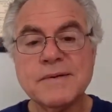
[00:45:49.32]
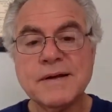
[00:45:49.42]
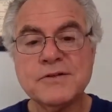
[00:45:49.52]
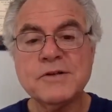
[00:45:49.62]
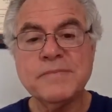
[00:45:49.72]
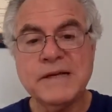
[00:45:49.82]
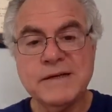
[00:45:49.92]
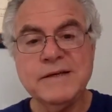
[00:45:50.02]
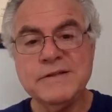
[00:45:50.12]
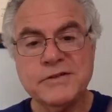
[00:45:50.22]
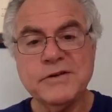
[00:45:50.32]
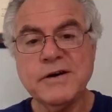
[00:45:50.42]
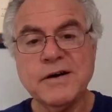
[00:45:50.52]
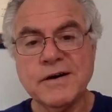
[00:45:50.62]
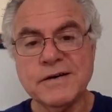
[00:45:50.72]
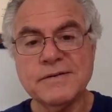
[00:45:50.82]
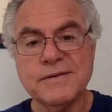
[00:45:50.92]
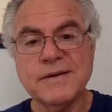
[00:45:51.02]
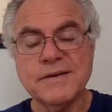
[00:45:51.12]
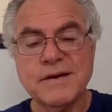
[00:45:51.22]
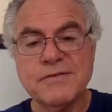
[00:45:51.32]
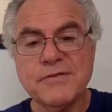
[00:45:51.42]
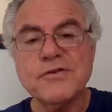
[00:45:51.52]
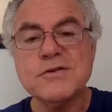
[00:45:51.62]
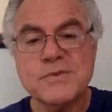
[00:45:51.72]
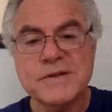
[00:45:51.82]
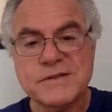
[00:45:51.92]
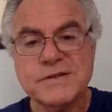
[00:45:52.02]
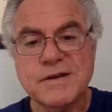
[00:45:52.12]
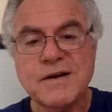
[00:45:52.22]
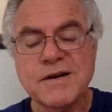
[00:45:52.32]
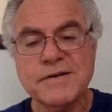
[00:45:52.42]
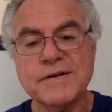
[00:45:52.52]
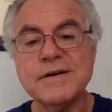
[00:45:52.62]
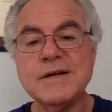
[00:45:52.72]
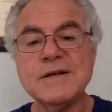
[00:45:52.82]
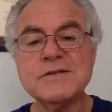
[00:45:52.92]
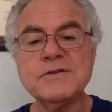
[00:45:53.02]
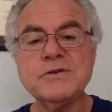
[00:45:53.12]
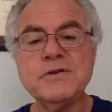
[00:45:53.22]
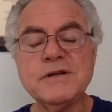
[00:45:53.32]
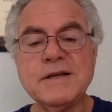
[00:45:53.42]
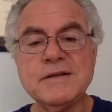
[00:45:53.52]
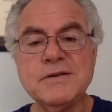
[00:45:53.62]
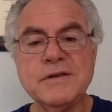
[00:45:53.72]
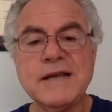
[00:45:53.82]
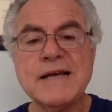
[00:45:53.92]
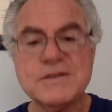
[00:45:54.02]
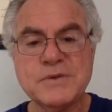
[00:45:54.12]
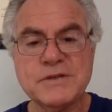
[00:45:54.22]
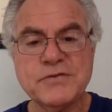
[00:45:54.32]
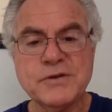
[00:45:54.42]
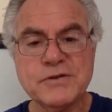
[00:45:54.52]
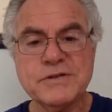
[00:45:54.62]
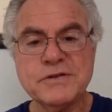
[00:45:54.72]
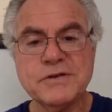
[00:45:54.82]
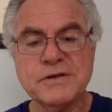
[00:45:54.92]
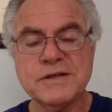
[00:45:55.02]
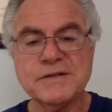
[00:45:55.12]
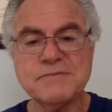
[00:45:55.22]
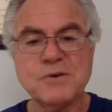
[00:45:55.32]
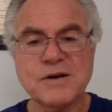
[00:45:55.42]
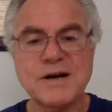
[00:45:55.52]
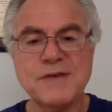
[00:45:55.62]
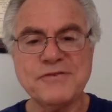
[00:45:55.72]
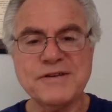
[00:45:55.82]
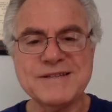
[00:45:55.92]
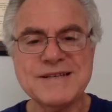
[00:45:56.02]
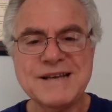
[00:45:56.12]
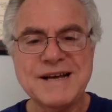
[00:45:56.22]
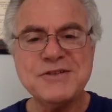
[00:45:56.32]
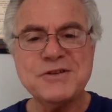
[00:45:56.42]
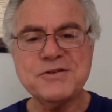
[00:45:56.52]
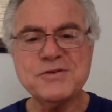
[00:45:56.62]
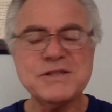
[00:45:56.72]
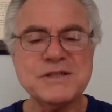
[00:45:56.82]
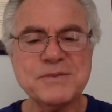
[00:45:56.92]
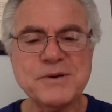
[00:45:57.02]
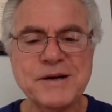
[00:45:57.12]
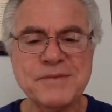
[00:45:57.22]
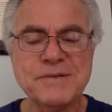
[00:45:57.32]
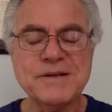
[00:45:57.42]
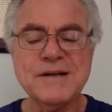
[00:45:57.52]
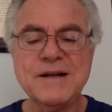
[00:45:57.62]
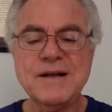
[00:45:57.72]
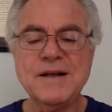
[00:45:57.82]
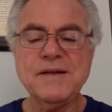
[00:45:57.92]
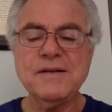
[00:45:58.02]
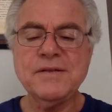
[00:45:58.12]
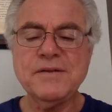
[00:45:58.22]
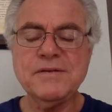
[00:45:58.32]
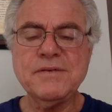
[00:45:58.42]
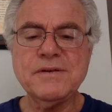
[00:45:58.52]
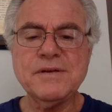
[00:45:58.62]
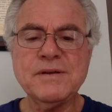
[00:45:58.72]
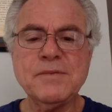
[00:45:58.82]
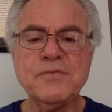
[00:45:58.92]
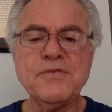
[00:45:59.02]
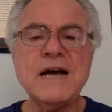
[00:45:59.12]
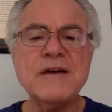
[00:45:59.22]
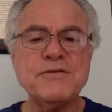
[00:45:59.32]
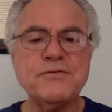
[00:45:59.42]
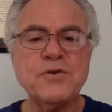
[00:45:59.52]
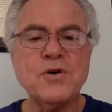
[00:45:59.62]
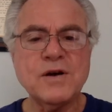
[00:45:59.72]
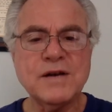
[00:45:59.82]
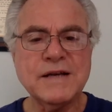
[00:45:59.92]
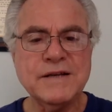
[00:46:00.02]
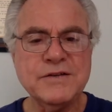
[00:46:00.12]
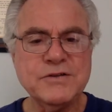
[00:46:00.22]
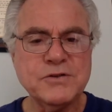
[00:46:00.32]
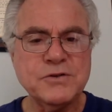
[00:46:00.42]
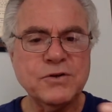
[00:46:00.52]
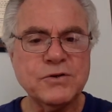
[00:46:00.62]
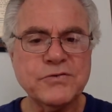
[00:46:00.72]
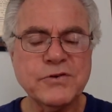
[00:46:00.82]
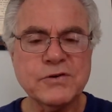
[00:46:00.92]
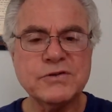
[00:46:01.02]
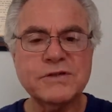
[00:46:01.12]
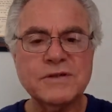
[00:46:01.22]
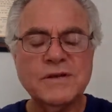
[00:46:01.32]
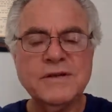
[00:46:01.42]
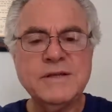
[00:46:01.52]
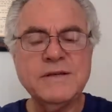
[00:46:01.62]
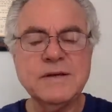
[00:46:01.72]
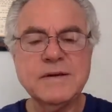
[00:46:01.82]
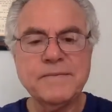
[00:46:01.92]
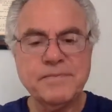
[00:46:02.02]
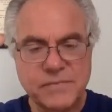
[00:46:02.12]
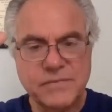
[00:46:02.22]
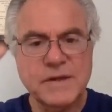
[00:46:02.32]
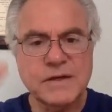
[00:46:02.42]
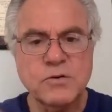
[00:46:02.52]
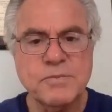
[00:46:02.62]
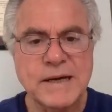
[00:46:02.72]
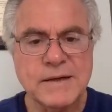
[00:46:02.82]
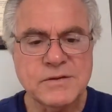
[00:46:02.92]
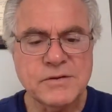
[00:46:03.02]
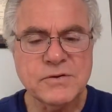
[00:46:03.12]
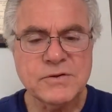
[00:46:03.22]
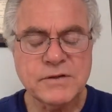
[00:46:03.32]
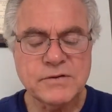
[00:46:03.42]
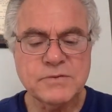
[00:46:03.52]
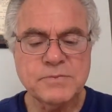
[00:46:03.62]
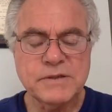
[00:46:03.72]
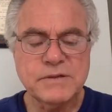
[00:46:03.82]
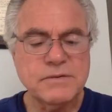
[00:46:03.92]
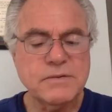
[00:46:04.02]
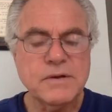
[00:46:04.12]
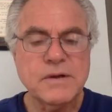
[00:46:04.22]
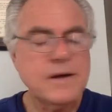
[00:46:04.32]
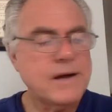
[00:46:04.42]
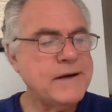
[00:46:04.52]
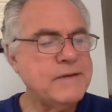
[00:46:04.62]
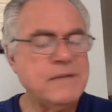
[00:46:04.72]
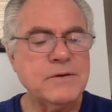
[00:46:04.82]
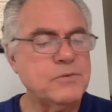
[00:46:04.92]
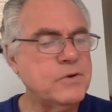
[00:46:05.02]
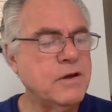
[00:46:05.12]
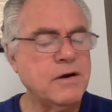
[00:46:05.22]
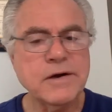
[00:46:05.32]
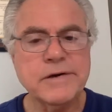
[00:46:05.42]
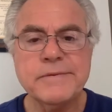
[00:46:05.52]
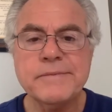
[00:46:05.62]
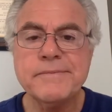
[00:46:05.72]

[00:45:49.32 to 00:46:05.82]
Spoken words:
I should have made it easier to hard. The first ones are a little harder. So do the last ones first and you'll get more confidence. I should have switched them around, but the number 5 and 4 are a lot easier. Do those first and then go back to those others. But I didn't it real hard.